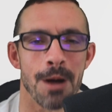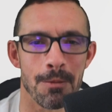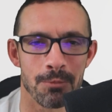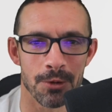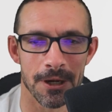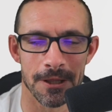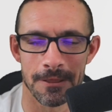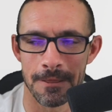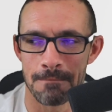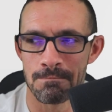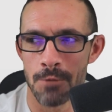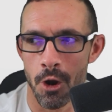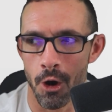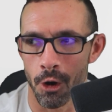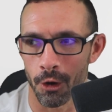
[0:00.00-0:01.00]
up with
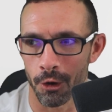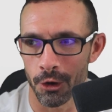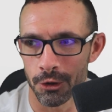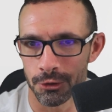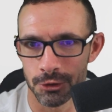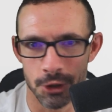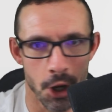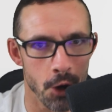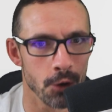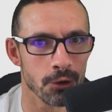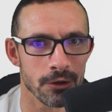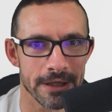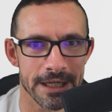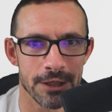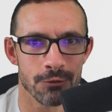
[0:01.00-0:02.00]
are
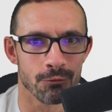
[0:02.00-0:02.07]
totally